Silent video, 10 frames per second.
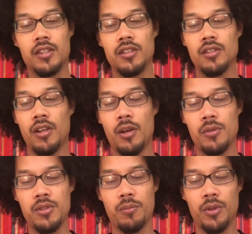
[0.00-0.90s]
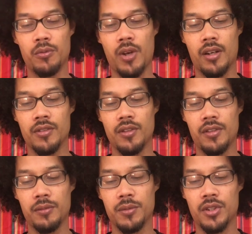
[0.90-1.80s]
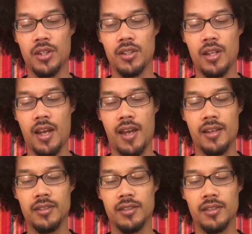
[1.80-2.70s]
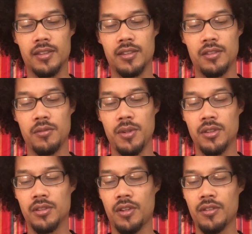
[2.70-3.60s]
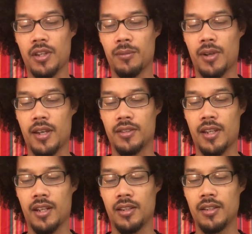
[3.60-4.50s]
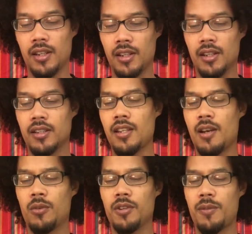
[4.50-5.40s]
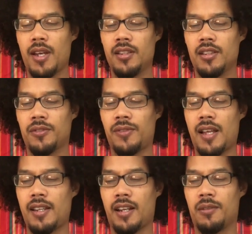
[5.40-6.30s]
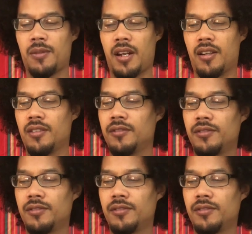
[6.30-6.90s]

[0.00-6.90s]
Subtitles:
You know how when you put records on the machine? I asked. You mean the turntable? Asked Daddy. Yeah, what if my head looks flat like a record?